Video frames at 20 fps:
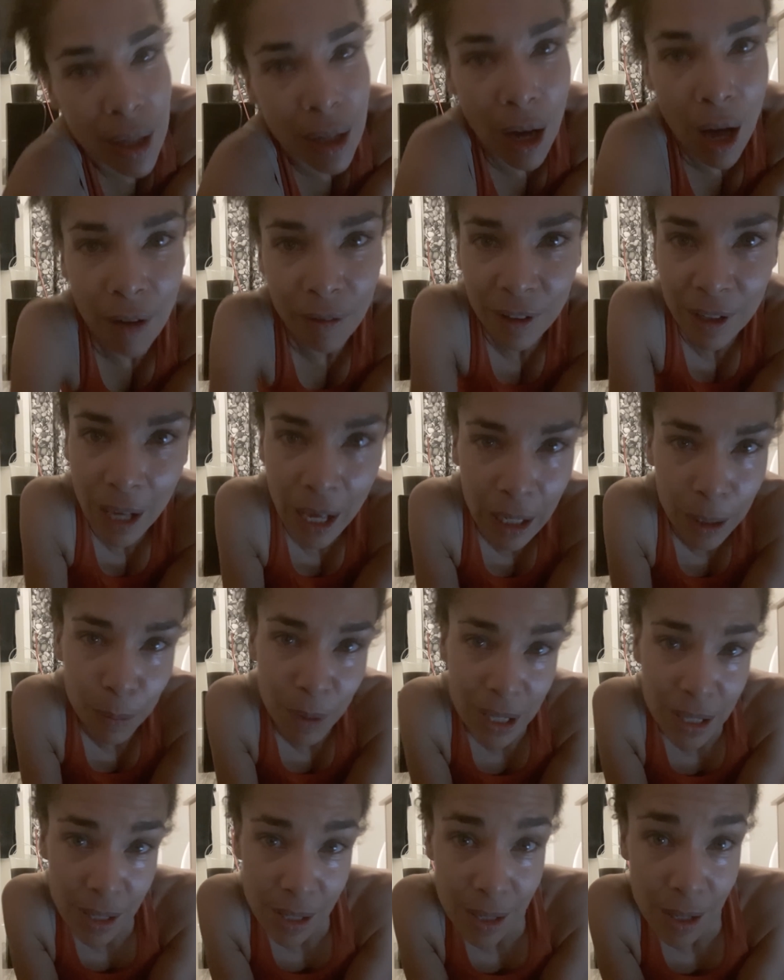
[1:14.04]
coffee
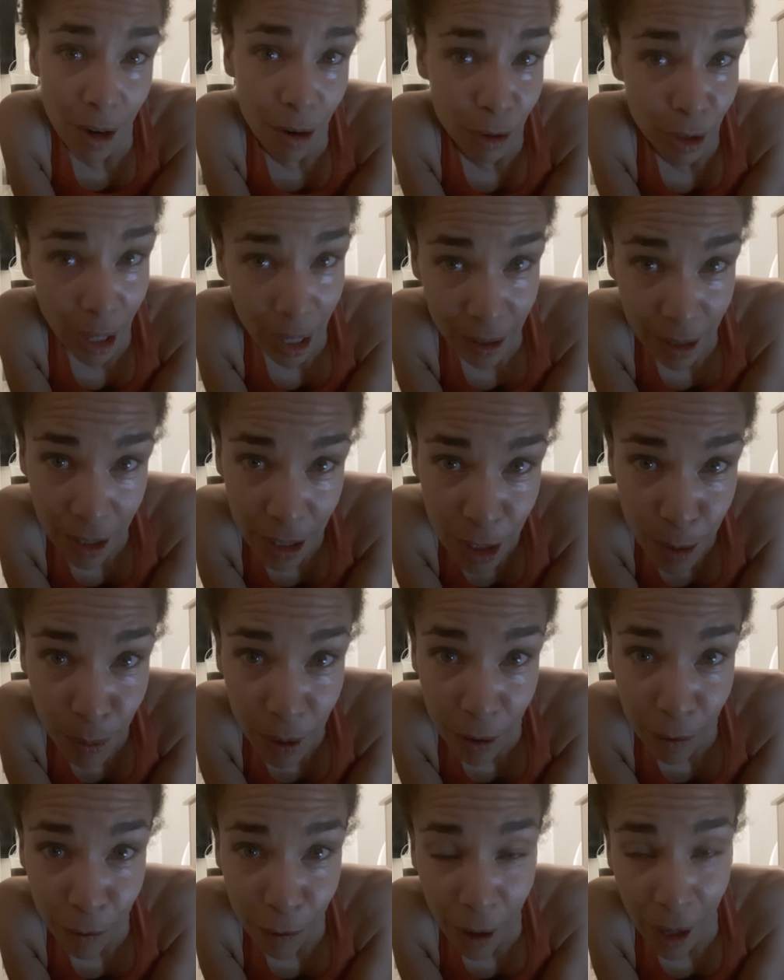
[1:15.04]
enemas are nothing to
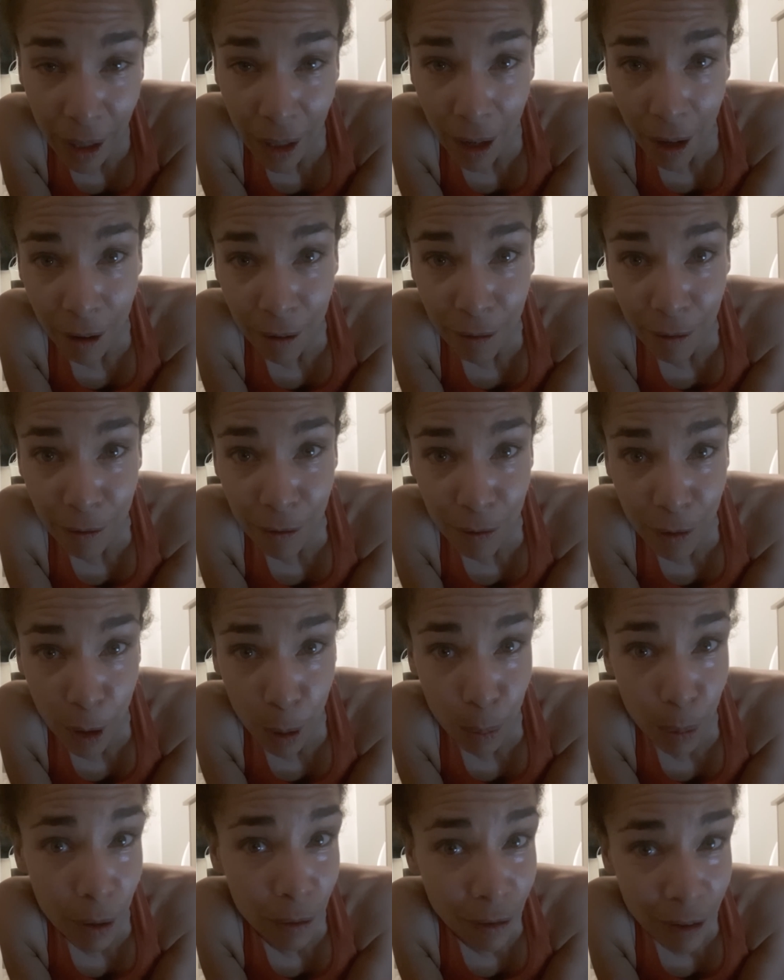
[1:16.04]
be afraid of.
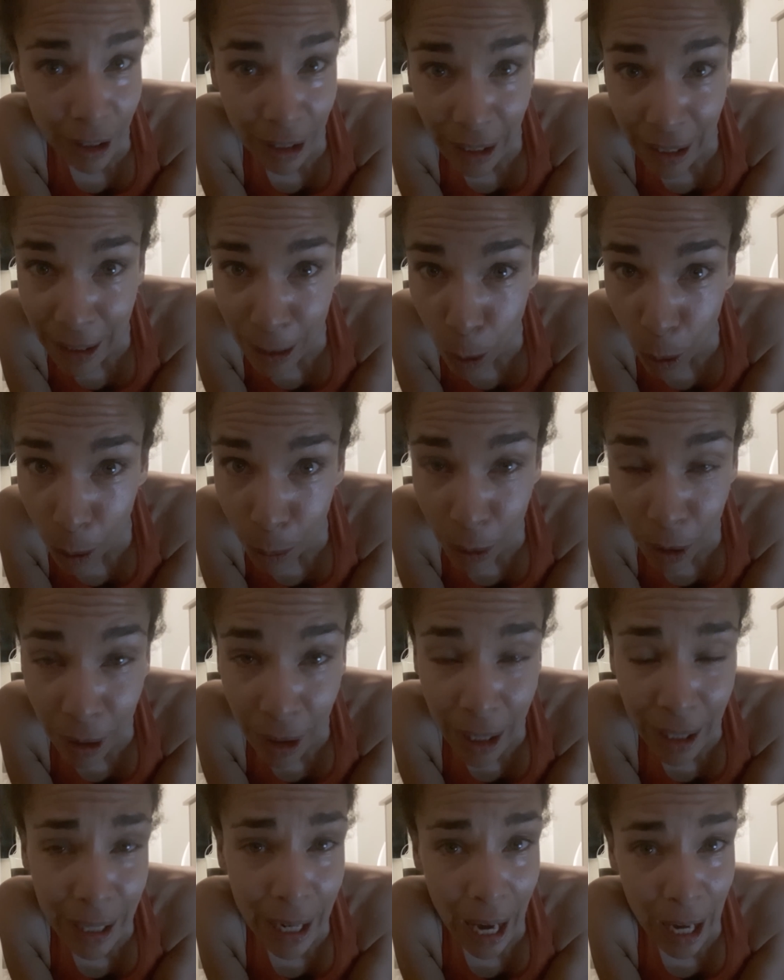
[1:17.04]
They're perfectly
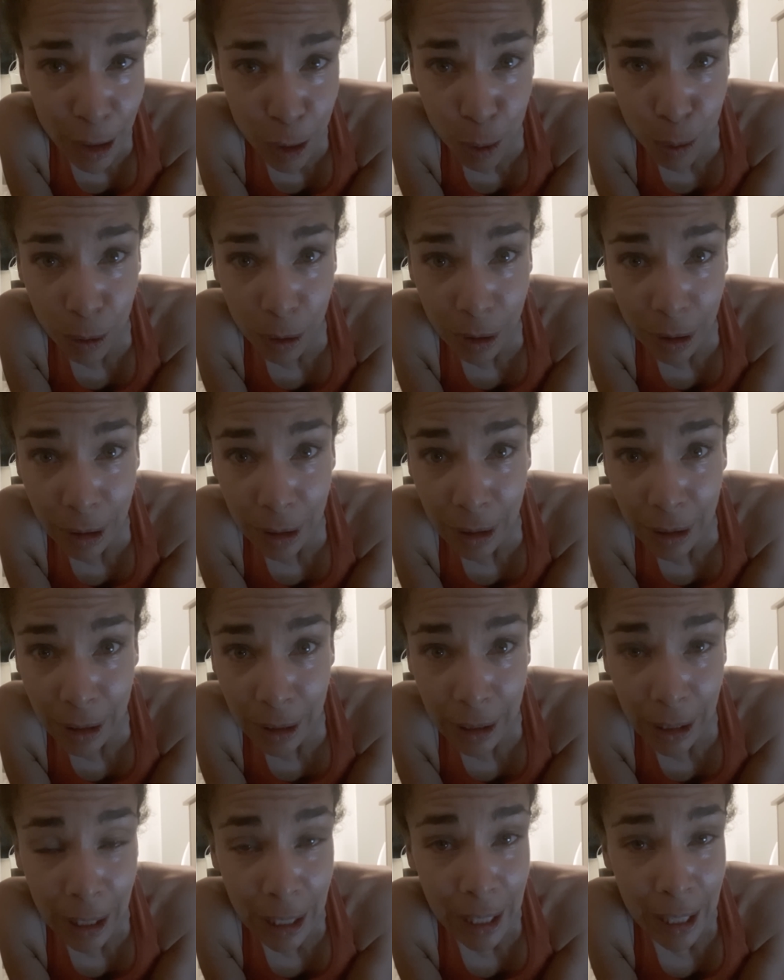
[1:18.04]
normal and natural.
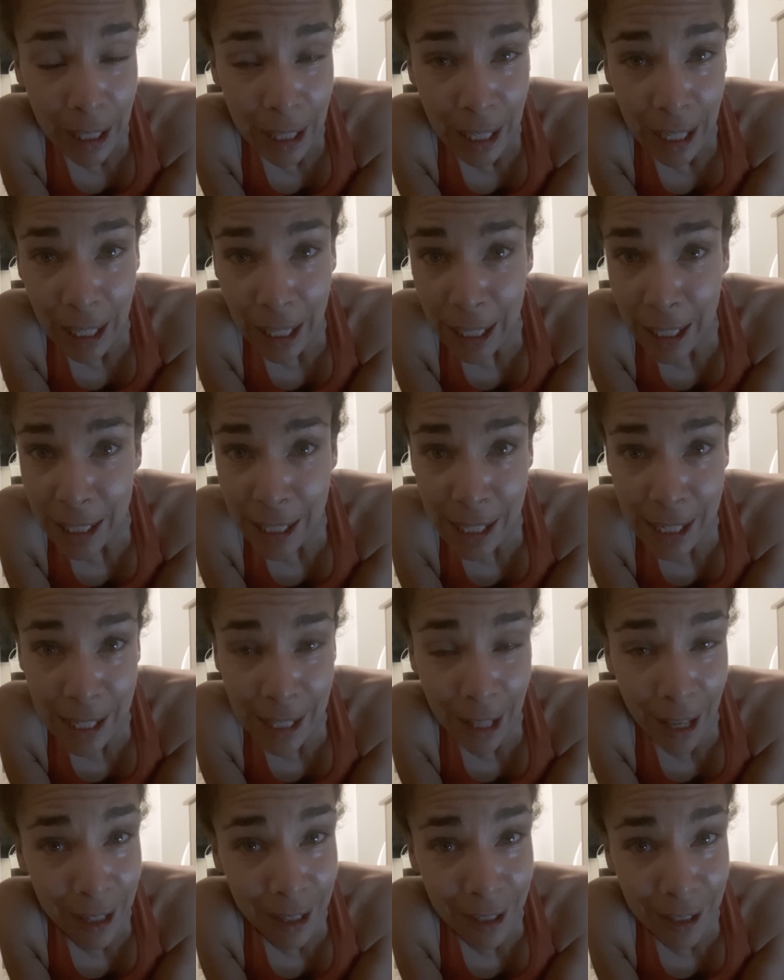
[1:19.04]

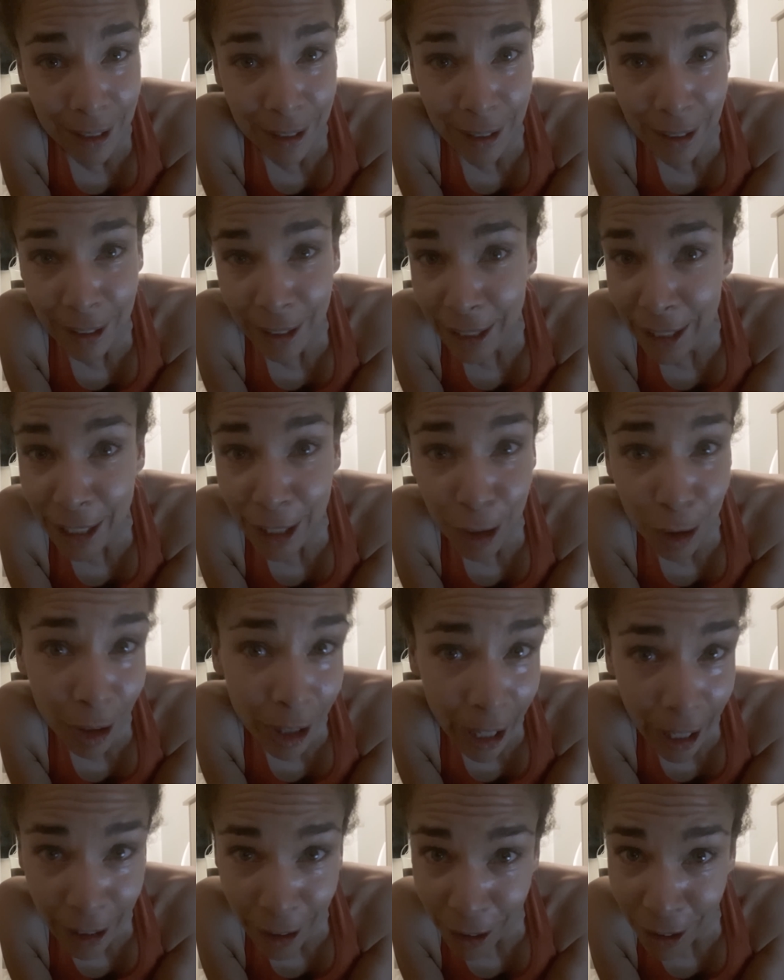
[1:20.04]
It's like cleaning
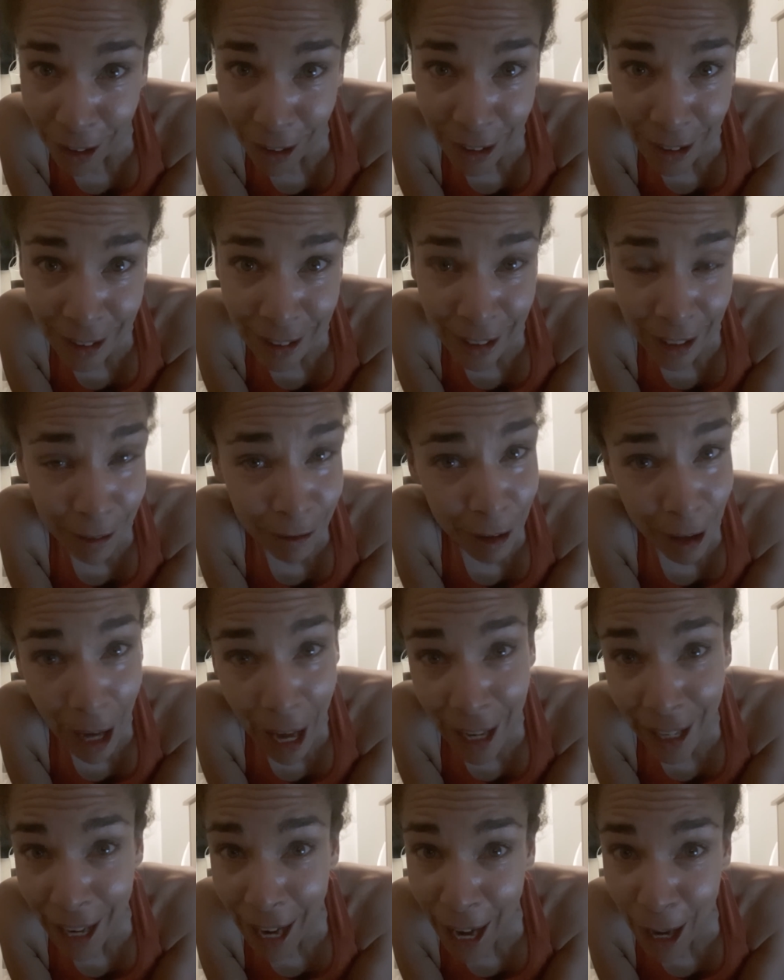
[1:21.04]
your gutter. If you
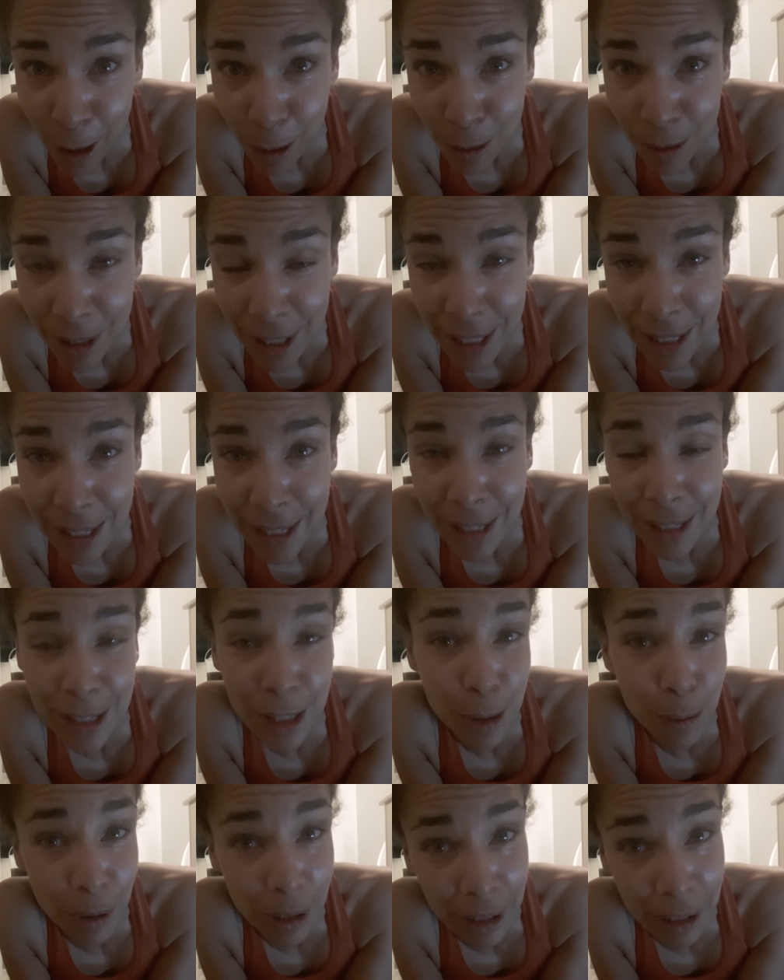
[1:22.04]
had a house, you